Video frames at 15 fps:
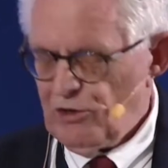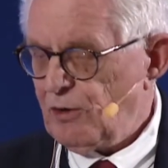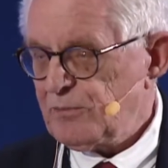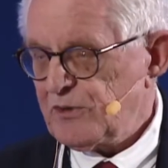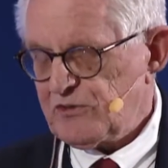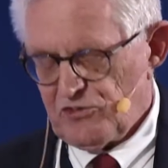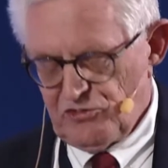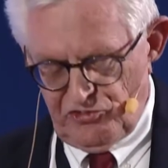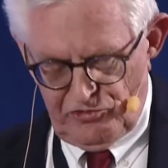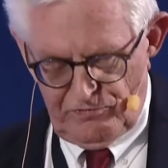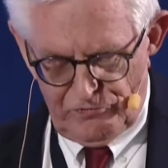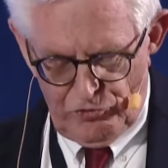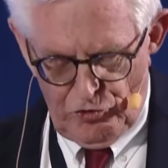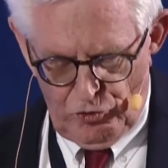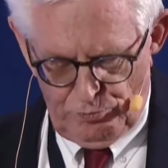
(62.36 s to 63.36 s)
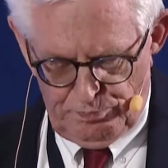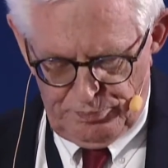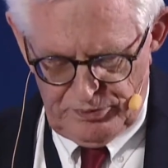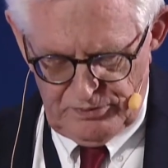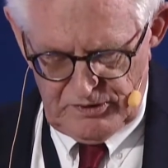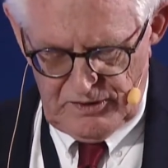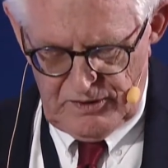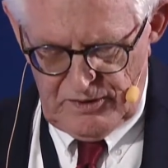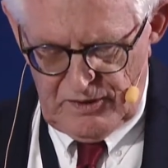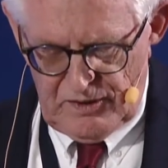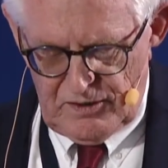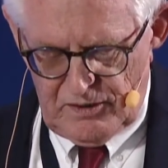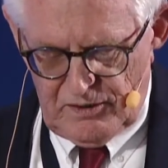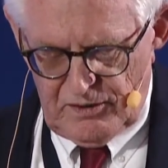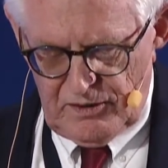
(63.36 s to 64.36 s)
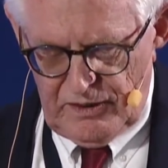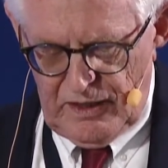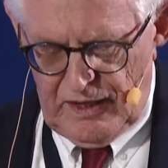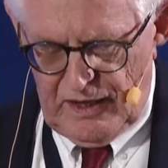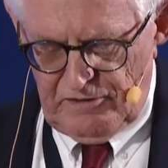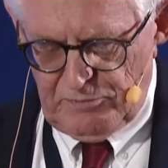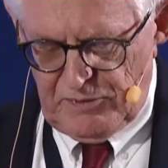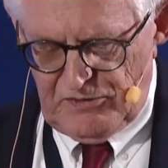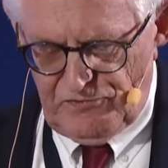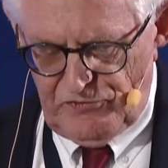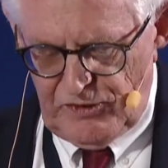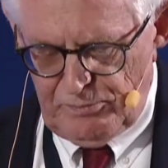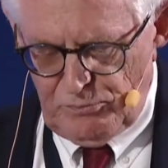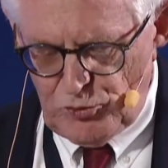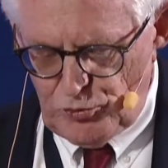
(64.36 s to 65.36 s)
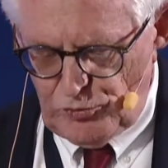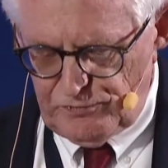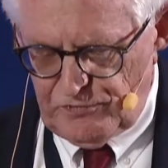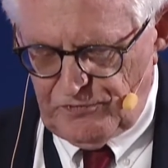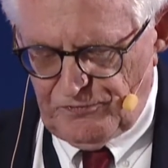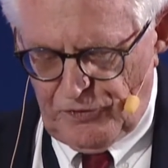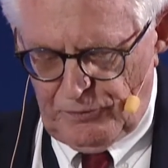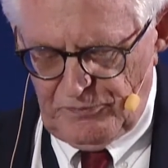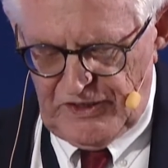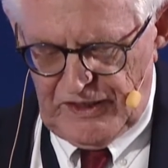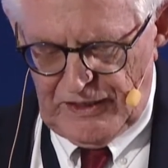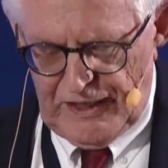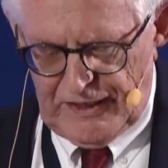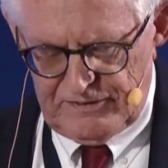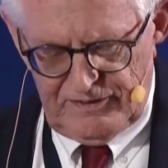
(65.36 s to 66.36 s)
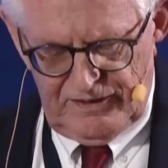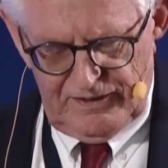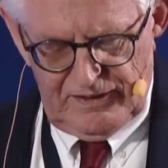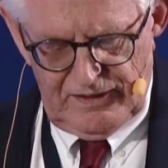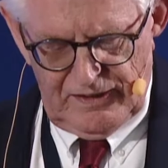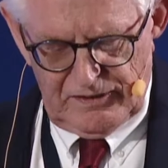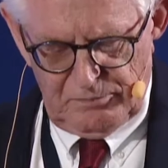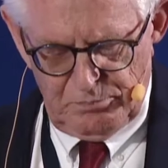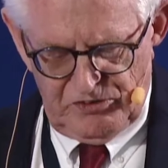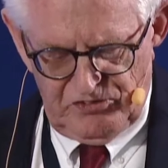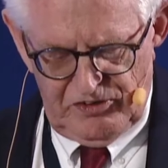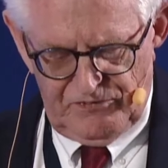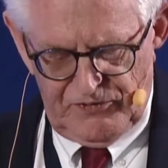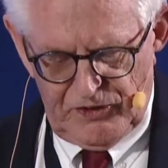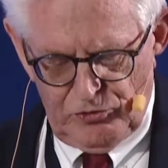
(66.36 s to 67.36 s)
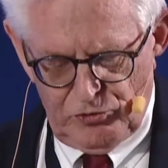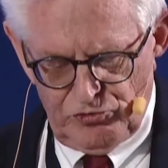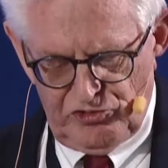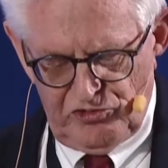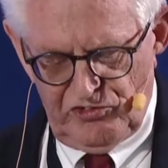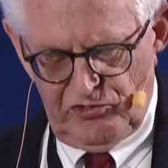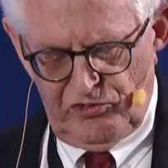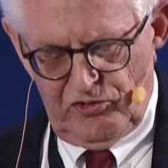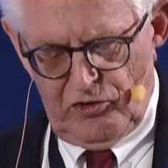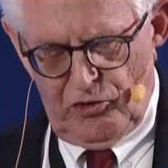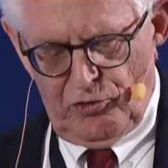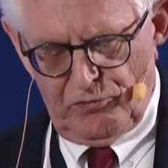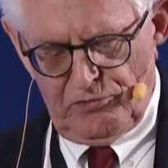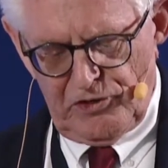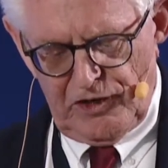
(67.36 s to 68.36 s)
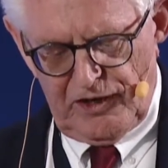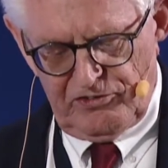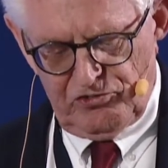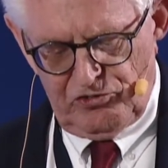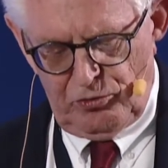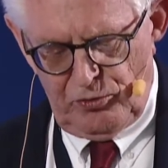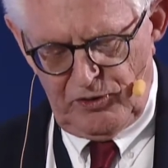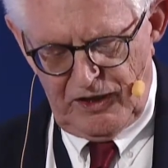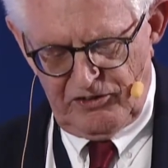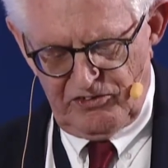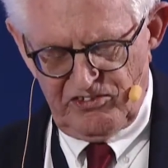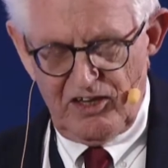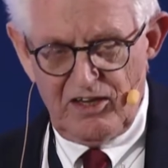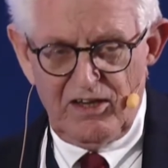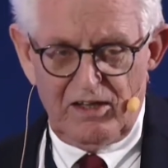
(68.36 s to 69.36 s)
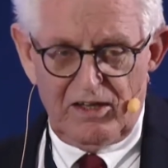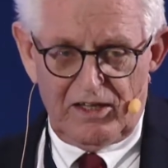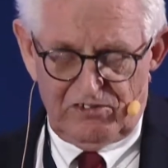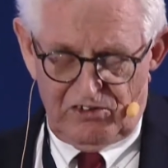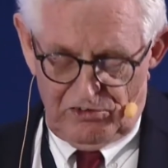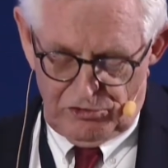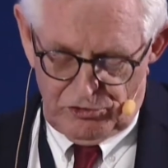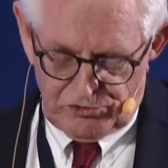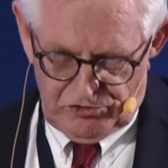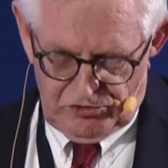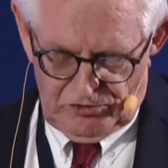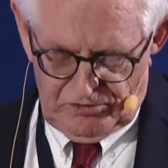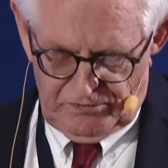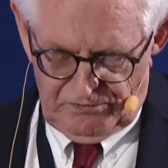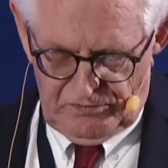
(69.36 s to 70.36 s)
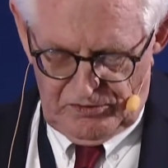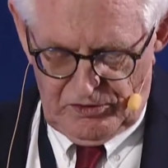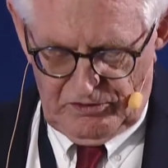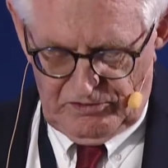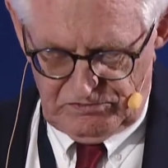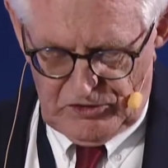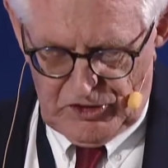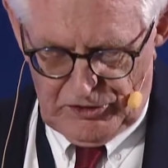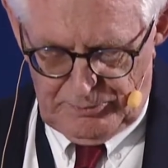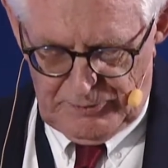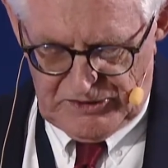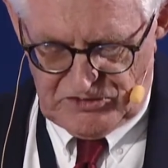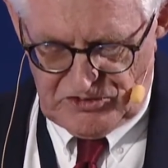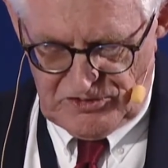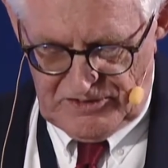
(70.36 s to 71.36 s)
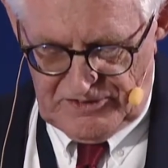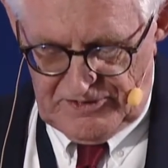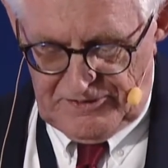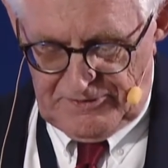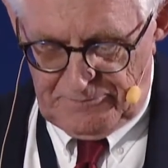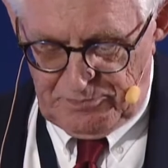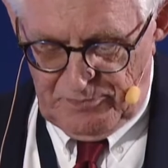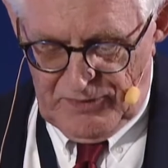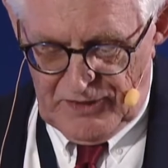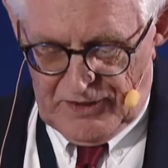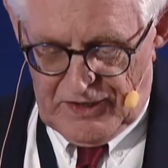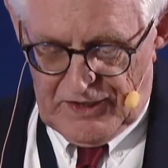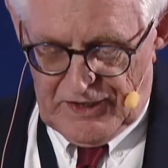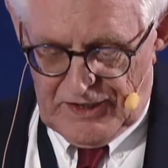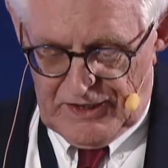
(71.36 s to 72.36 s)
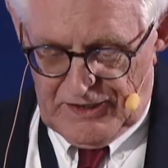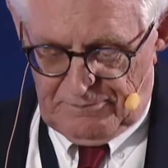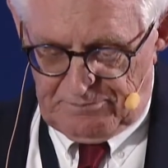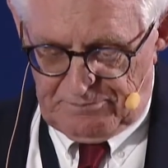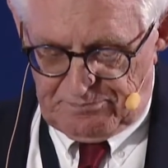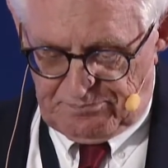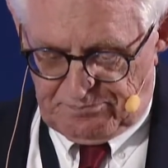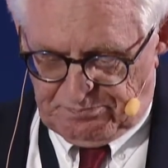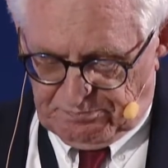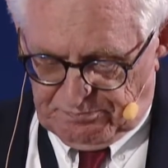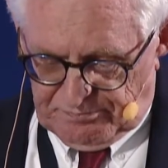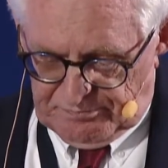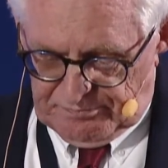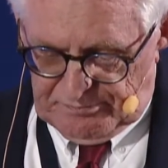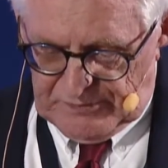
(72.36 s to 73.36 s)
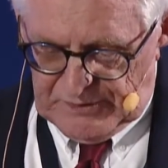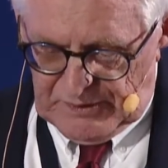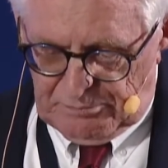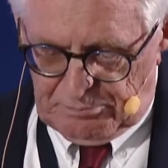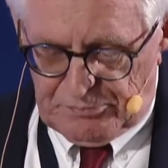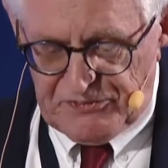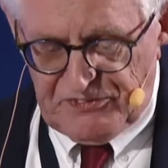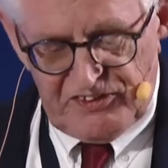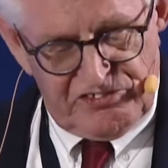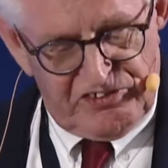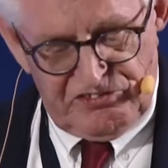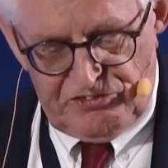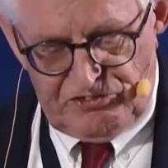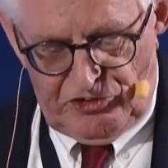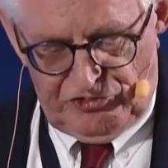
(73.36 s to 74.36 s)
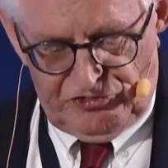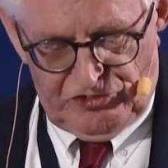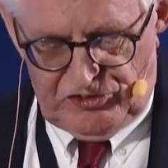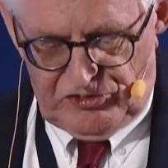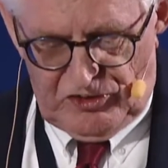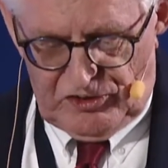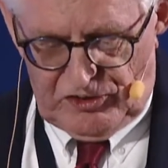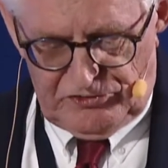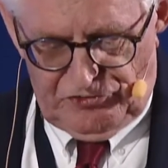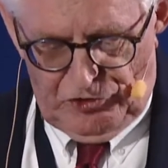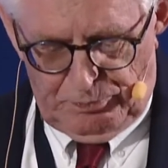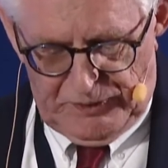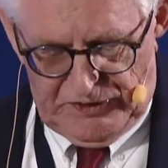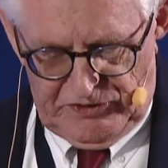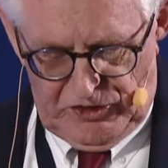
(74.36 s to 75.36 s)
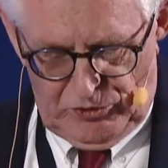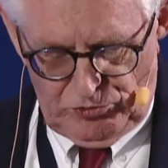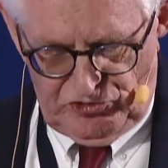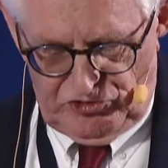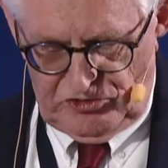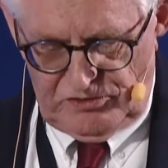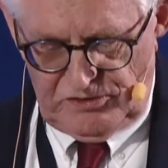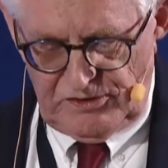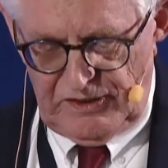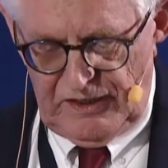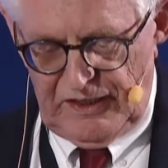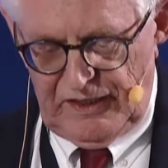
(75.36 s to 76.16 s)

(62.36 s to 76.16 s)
kilometers of rope, have been removed from the Atlantic and Pacific Oceans over the last 2 years. That's a lot of garbage. But this is just a drop in the ocean,